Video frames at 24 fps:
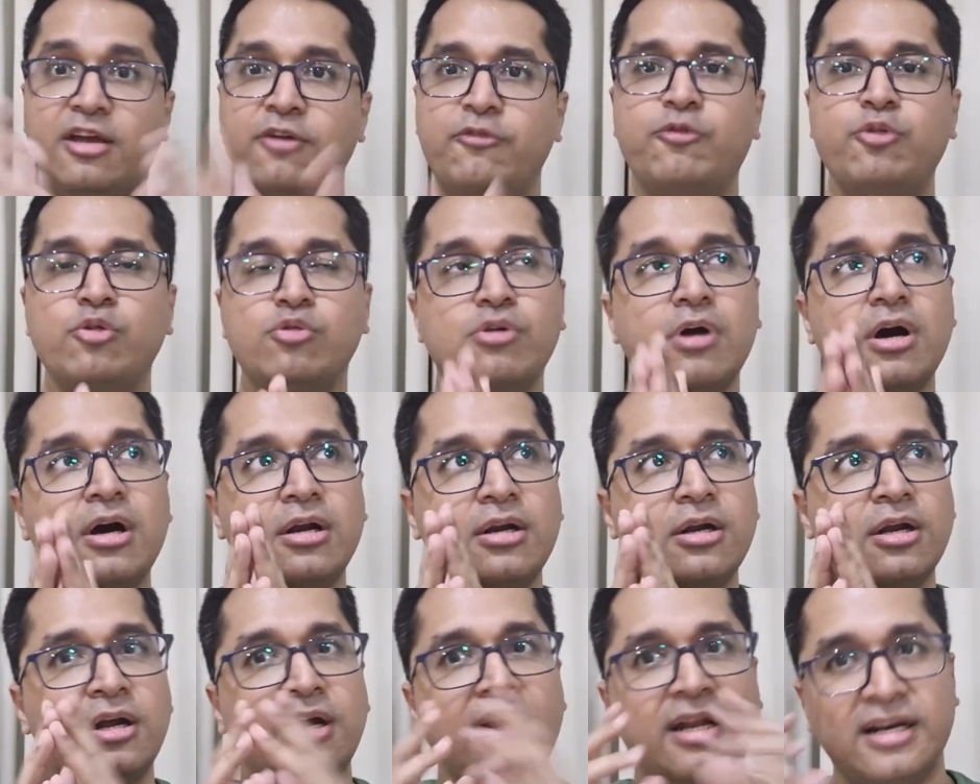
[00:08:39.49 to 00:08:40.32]
If you
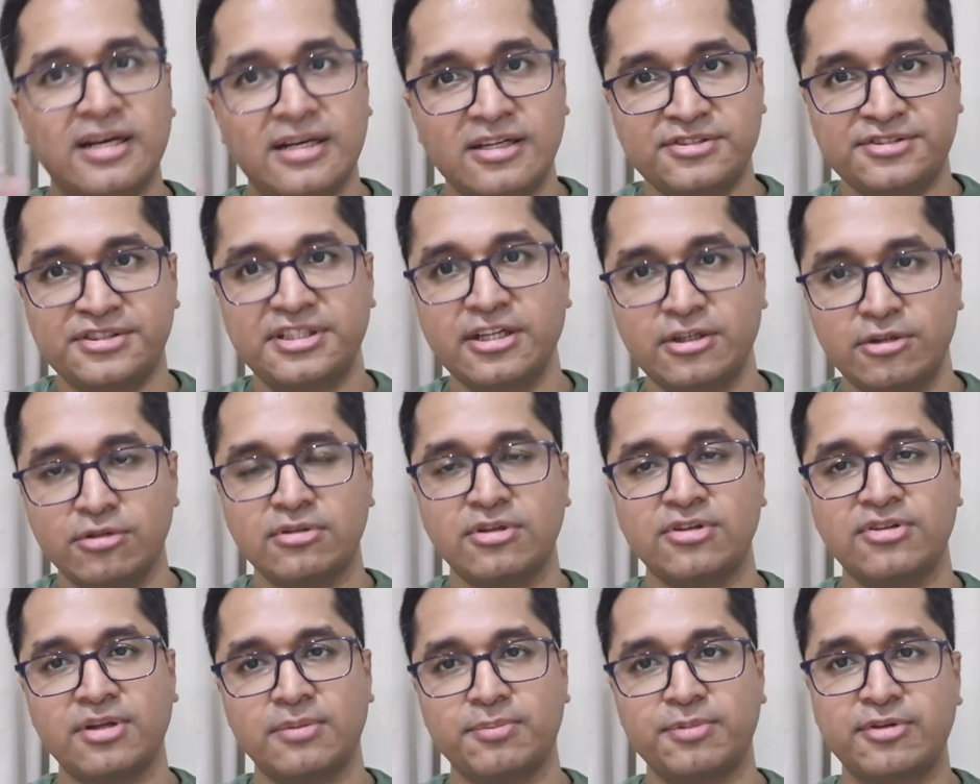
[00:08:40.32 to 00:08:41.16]
are listening to
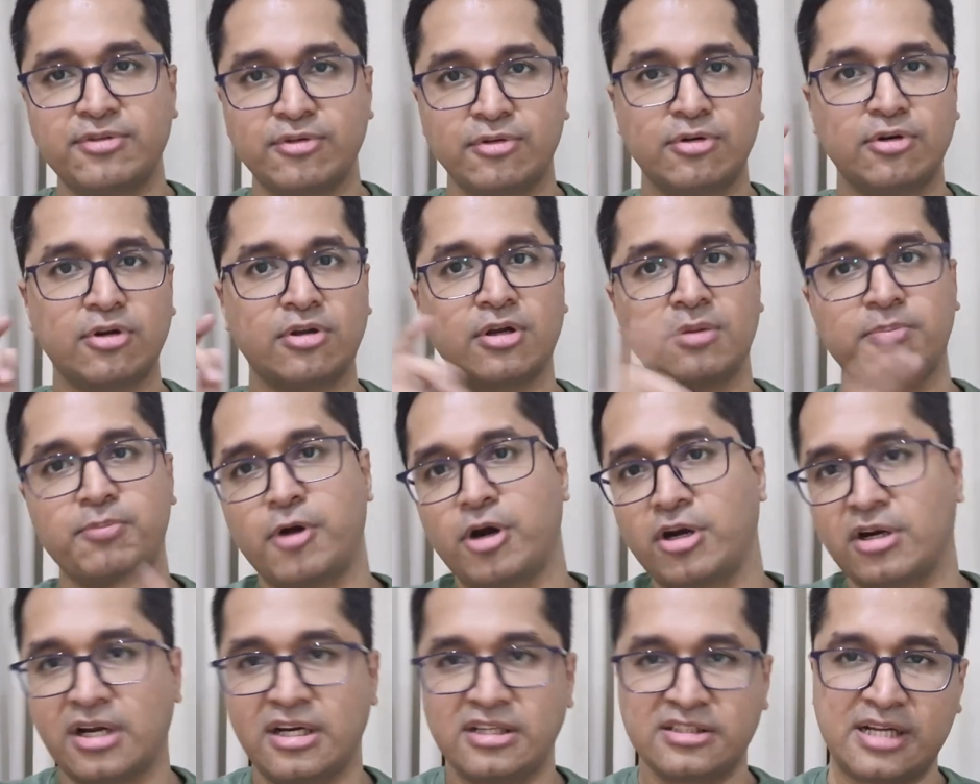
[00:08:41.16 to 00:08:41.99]
this episode on a
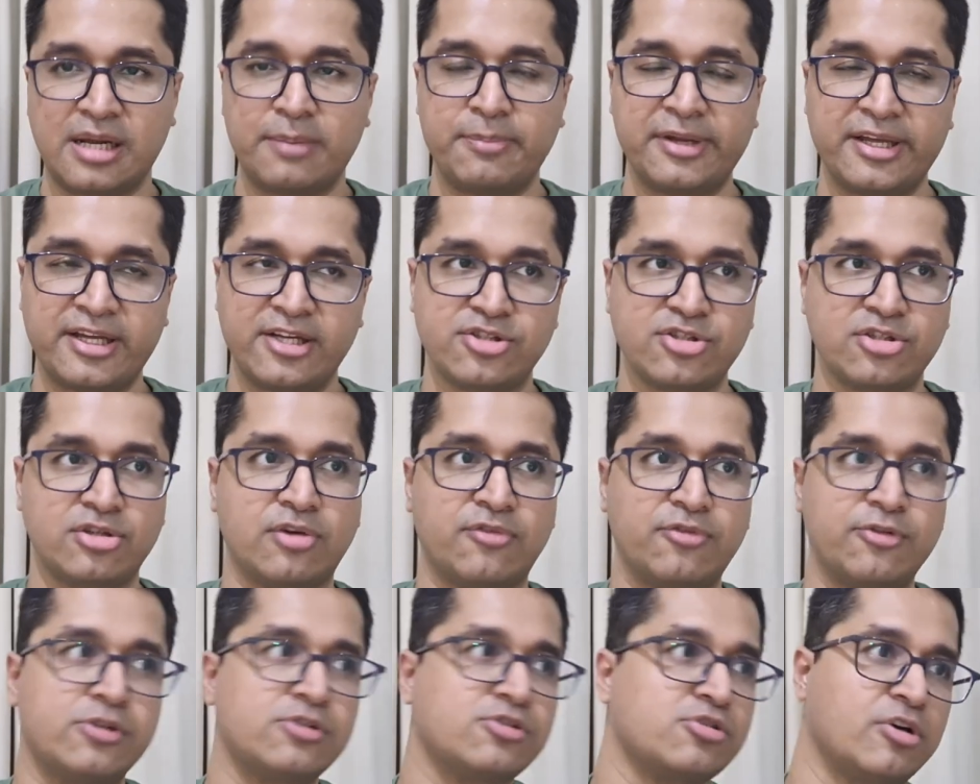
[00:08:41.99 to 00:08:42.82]
podcast application
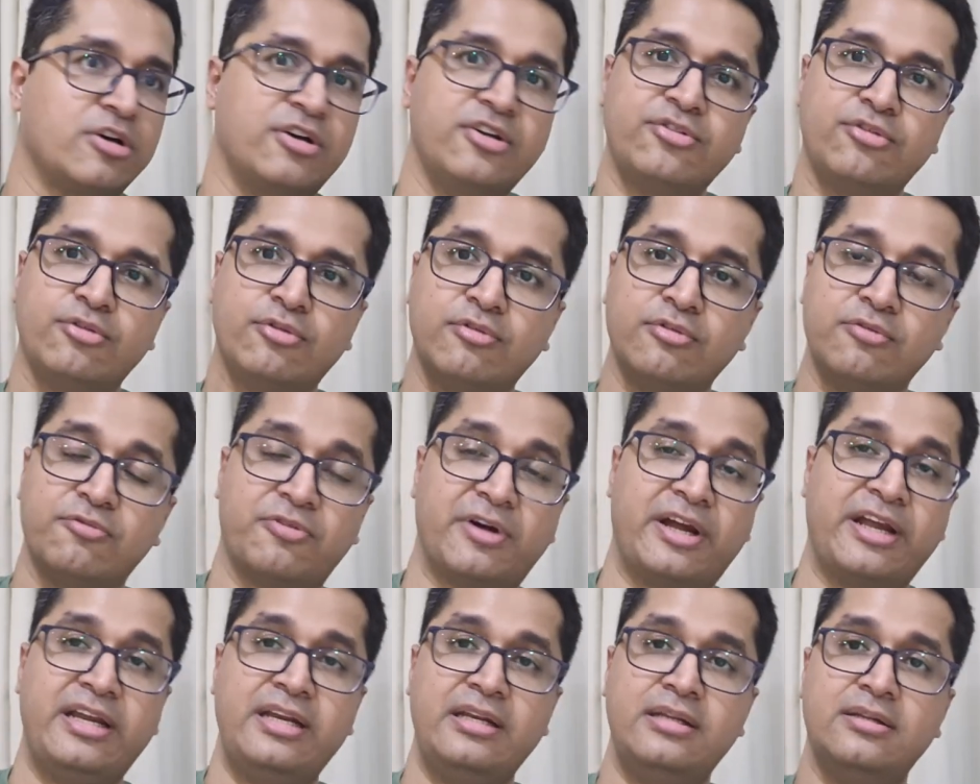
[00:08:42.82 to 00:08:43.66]
of your choice, you will
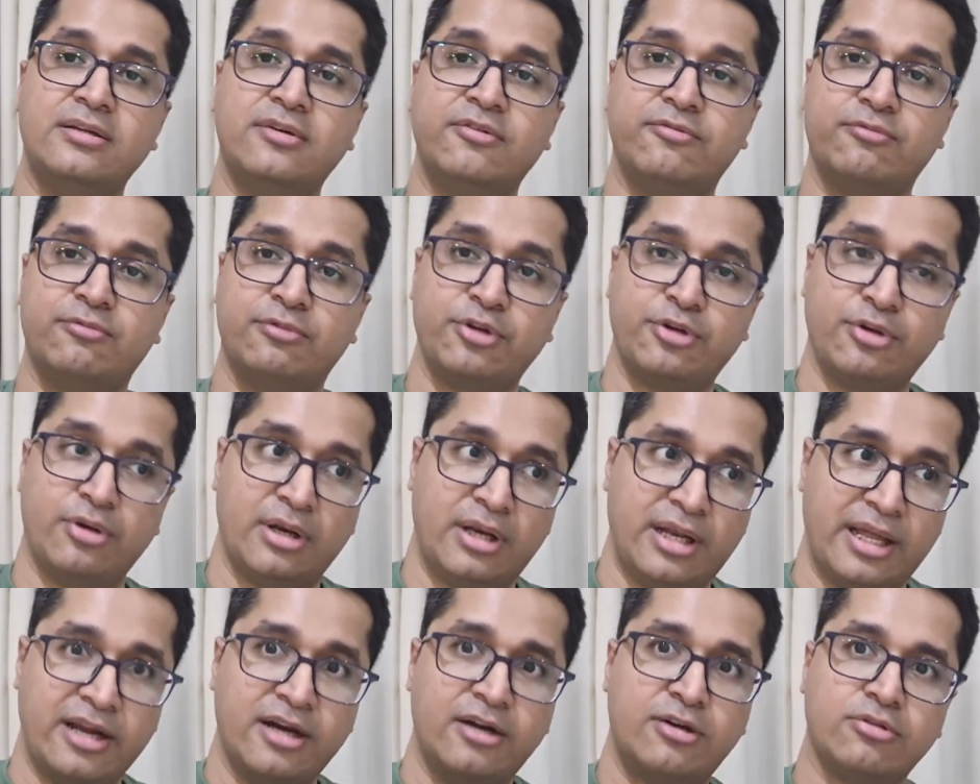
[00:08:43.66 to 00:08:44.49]
find the
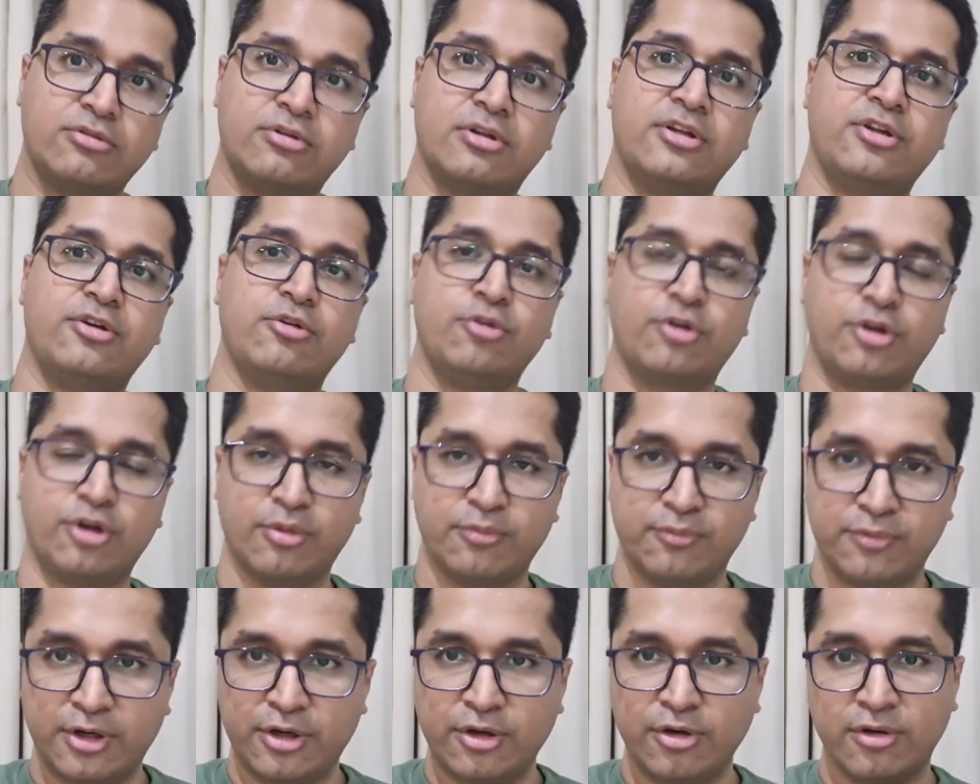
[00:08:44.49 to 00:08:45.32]
link to the
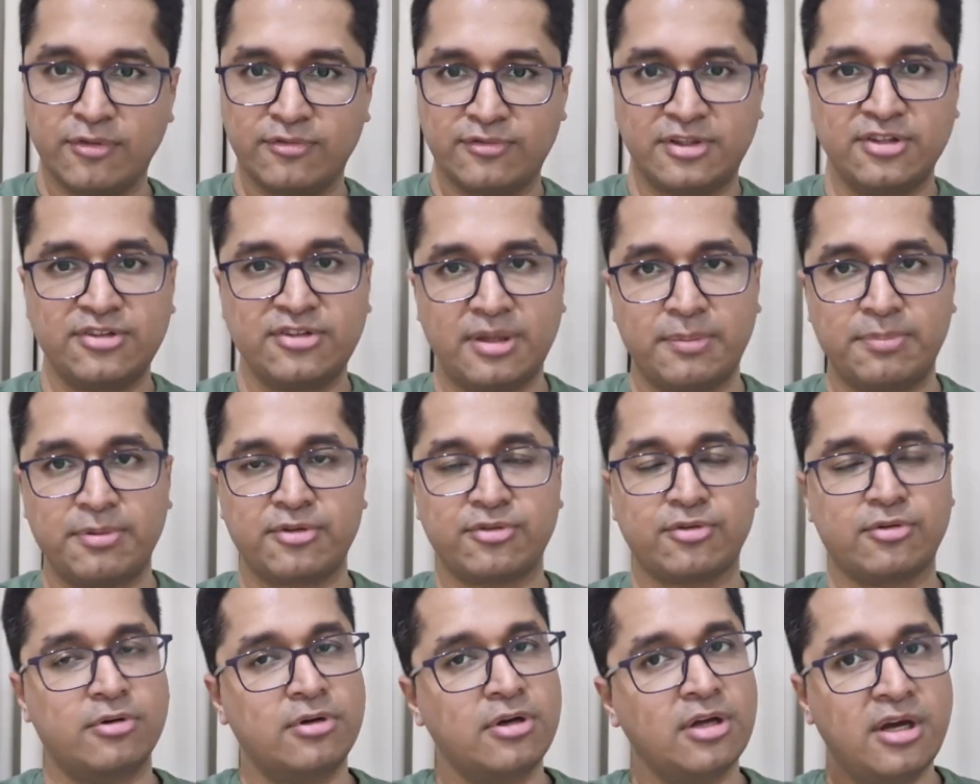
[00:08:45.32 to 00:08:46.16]
YouTube video of this
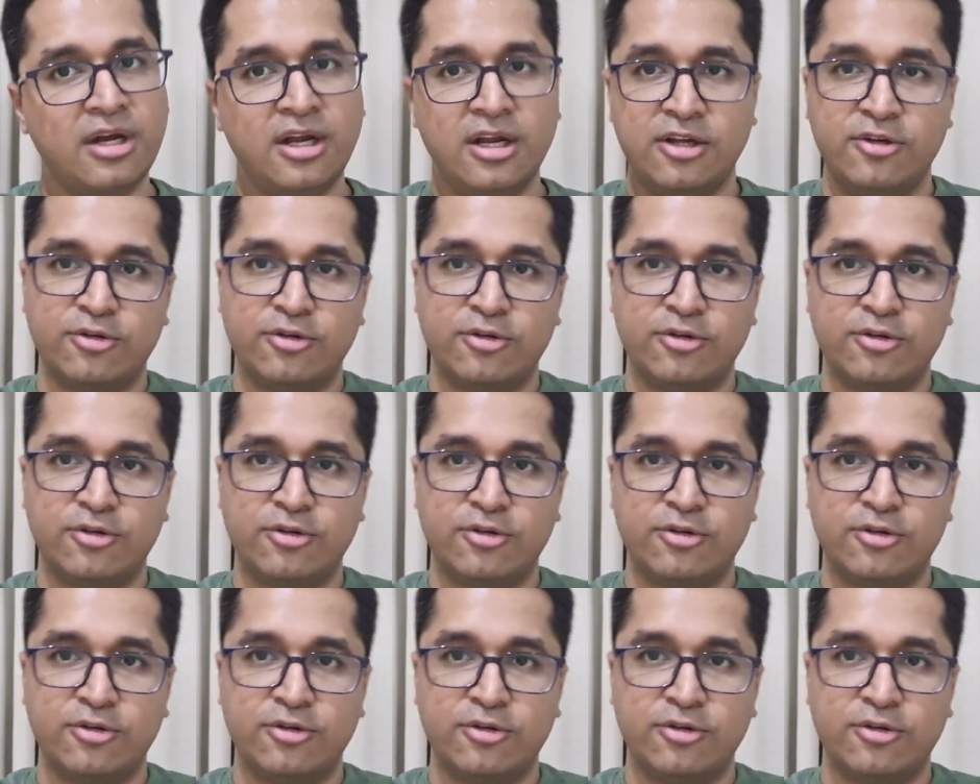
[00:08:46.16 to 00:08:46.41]
episode.